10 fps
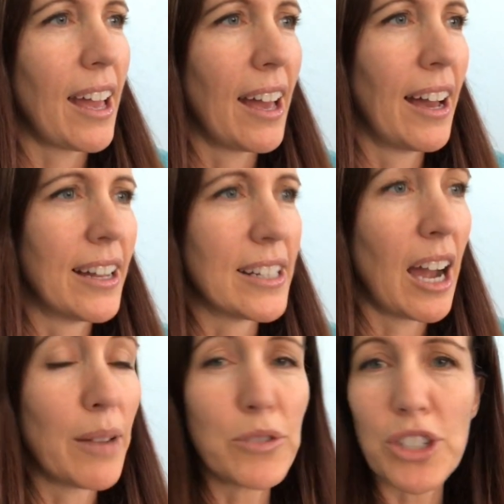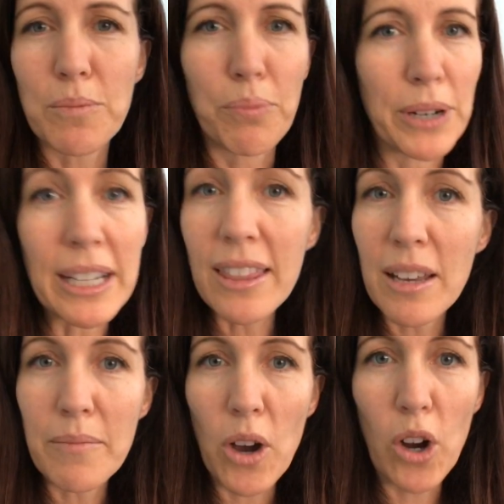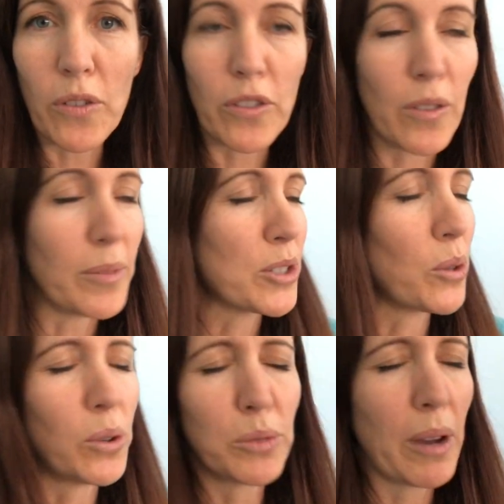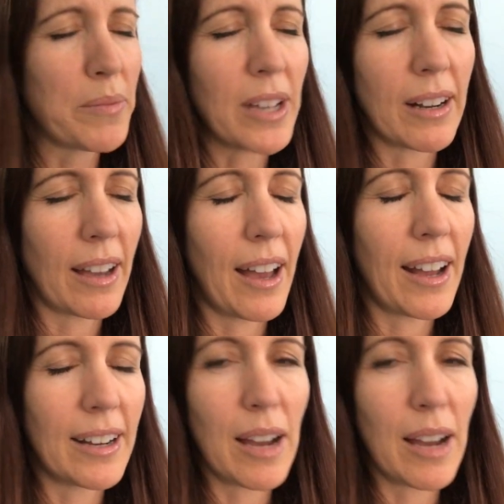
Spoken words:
And I'm just bringing them over from this old website I had.